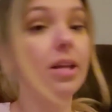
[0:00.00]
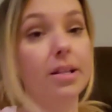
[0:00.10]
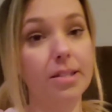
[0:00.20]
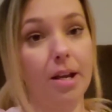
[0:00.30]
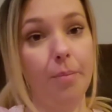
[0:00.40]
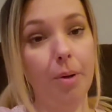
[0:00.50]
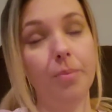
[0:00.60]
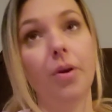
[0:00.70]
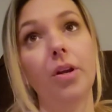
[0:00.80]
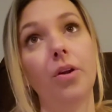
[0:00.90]
next time
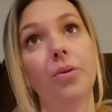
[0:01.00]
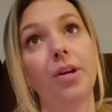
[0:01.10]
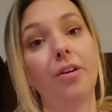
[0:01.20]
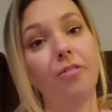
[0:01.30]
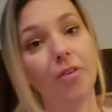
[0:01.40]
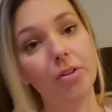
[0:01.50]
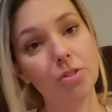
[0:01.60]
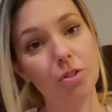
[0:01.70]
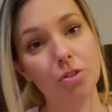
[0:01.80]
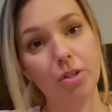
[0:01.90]
I'm going to go there
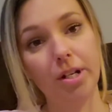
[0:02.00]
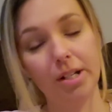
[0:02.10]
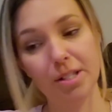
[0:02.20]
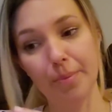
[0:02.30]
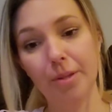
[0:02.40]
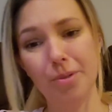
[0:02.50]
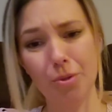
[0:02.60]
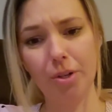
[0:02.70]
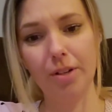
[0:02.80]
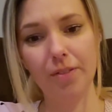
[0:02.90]
first so that I can spend the
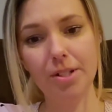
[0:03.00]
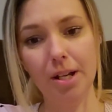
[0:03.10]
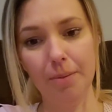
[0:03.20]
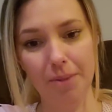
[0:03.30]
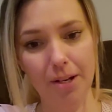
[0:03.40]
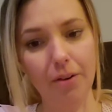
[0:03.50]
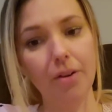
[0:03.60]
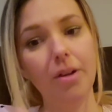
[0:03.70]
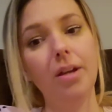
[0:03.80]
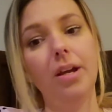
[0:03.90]
majority of the time
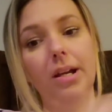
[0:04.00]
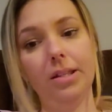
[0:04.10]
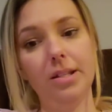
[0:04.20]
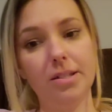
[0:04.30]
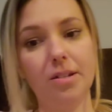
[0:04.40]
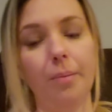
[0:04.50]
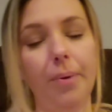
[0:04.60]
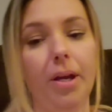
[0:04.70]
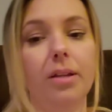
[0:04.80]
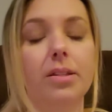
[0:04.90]
there and then
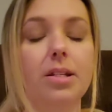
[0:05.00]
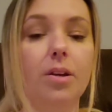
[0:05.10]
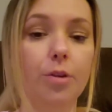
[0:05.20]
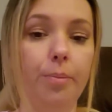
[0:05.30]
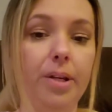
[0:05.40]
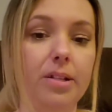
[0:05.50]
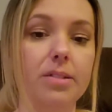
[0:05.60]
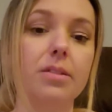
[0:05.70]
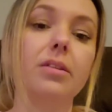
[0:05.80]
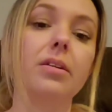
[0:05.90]
stop at the other
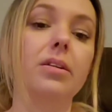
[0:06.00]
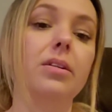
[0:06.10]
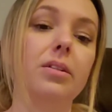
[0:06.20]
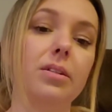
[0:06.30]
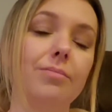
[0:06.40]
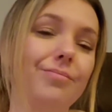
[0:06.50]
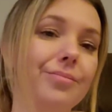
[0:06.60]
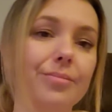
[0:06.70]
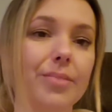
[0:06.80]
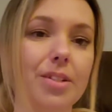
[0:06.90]
place
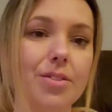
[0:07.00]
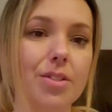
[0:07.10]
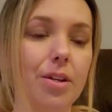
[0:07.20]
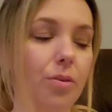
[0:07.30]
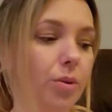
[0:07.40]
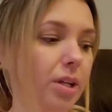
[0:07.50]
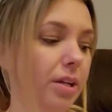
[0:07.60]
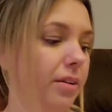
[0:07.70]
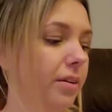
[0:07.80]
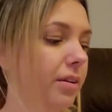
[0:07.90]
because there's not a whole
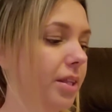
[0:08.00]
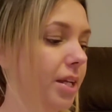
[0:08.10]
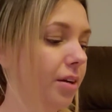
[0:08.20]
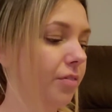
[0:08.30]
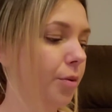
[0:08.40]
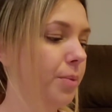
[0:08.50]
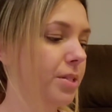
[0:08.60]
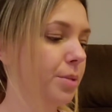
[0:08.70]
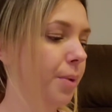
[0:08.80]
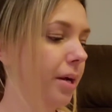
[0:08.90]
lot there for
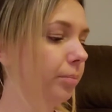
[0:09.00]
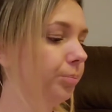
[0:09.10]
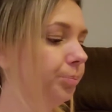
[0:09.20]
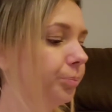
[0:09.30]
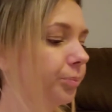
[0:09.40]
me to buy.